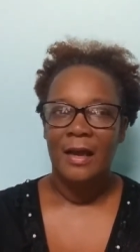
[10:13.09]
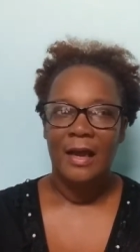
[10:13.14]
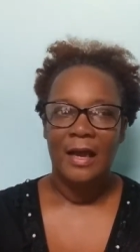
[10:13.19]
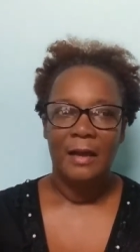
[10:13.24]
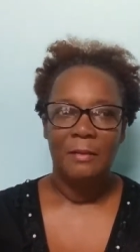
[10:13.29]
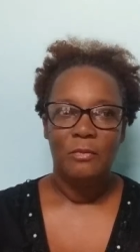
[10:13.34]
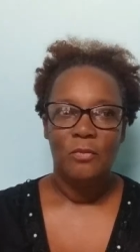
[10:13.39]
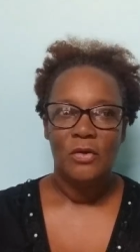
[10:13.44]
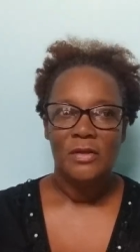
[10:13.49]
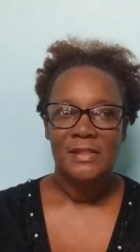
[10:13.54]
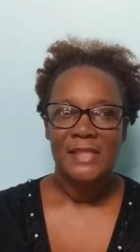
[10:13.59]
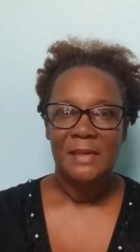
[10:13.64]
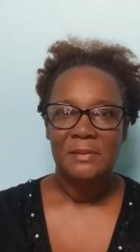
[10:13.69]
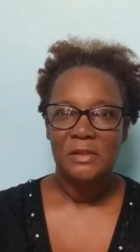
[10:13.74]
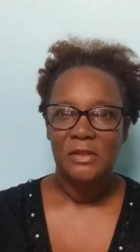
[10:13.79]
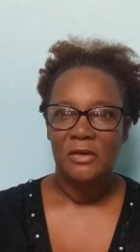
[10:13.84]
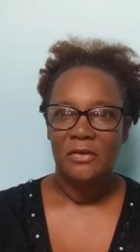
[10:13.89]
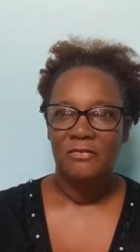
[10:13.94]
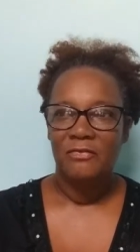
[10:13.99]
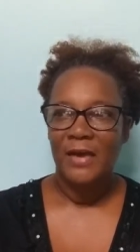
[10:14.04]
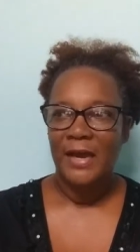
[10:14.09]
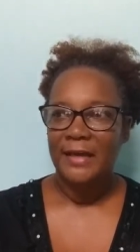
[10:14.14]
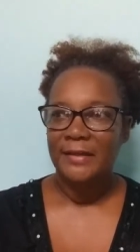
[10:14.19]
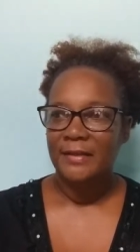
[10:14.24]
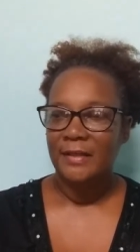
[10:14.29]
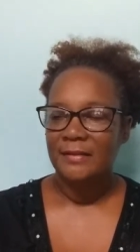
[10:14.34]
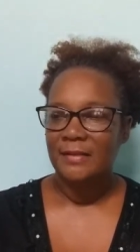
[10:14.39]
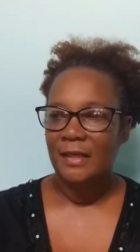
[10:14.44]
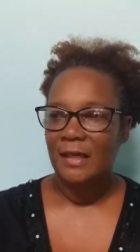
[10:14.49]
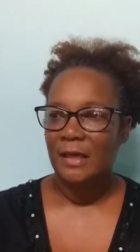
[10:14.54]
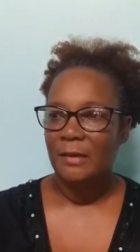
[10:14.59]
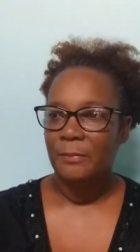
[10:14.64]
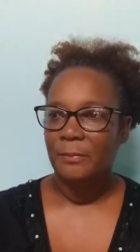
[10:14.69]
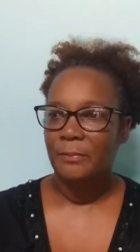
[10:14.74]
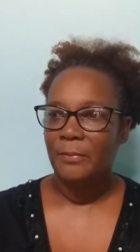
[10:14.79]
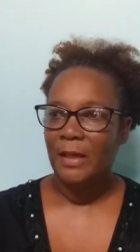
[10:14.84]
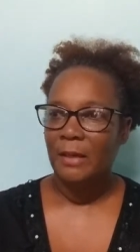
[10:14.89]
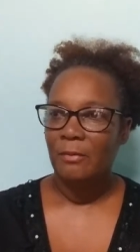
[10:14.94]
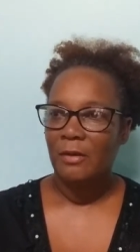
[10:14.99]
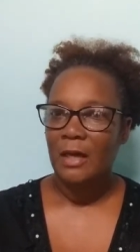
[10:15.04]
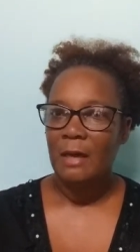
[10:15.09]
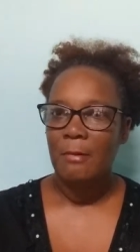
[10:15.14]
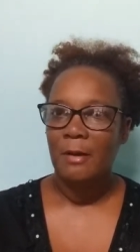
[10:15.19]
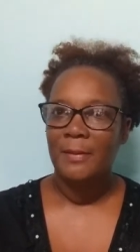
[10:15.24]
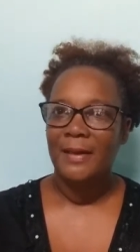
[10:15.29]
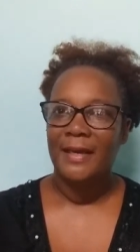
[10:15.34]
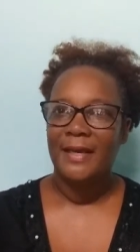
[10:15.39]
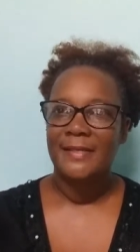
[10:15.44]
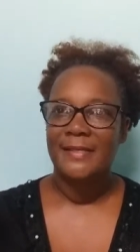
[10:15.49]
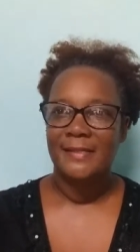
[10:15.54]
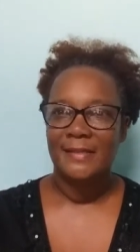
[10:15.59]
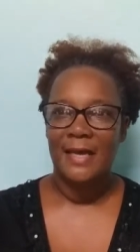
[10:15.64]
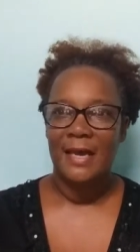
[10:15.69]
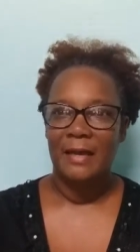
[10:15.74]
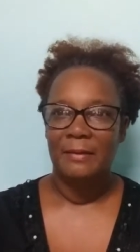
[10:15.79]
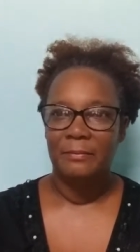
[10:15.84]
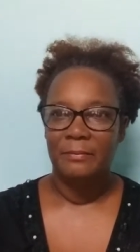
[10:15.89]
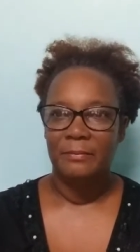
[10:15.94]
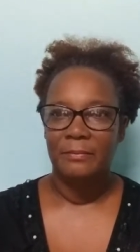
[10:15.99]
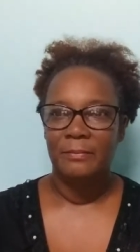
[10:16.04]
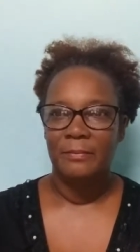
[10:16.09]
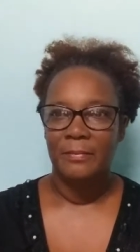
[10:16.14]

And most times you'll find that um, it will come up like a scam.